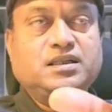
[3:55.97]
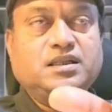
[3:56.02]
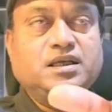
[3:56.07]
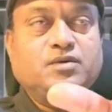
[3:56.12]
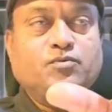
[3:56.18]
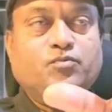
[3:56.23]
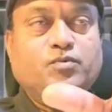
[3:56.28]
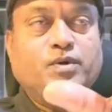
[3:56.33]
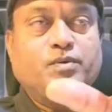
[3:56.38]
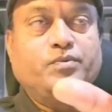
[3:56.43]

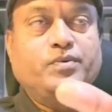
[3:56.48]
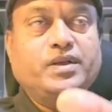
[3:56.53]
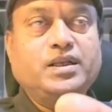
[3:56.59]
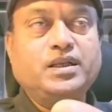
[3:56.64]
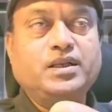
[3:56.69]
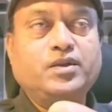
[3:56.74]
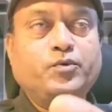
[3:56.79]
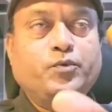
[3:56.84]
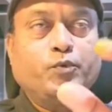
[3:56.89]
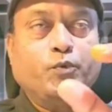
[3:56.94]
then we
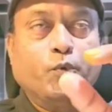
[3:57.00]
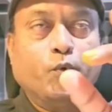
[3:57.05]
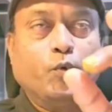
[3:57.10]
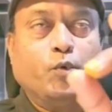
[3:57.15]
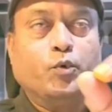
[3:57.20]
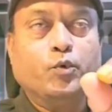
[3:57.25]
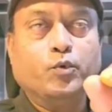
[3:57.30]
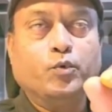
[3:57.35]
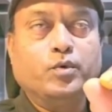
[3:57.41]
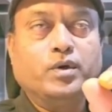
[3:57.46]
will
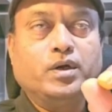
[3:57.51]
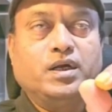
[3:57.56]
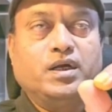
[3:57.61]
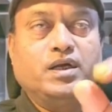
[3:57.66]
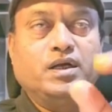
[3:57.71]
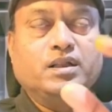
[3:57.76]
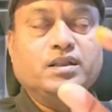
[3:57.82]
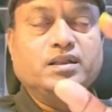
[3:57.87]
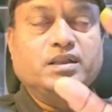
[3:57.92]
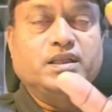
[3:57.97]
know
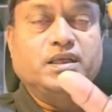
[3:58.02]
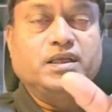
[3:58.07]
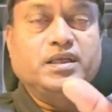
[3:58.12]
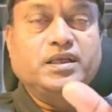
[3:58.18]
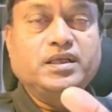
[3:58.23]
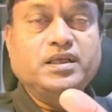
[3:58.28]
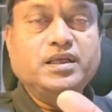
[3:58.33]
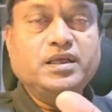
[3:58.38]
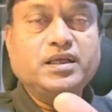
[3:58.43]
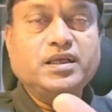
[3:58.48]

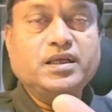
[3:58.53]
the